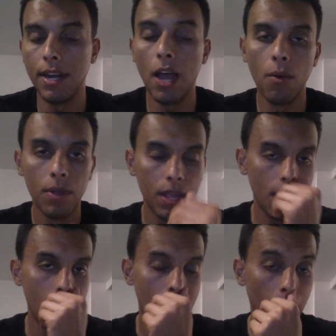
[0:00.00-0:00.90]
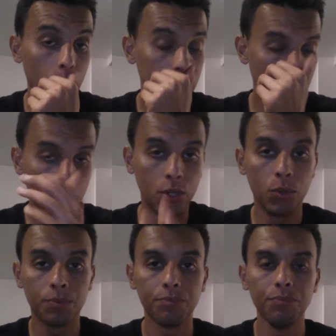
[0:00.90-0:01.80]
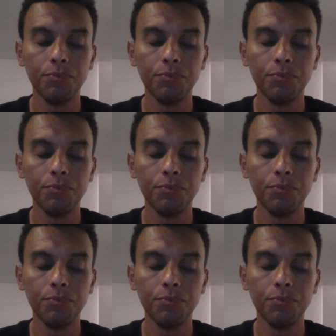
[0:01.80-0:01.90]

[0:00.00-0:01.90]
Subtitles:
Now, I will tell you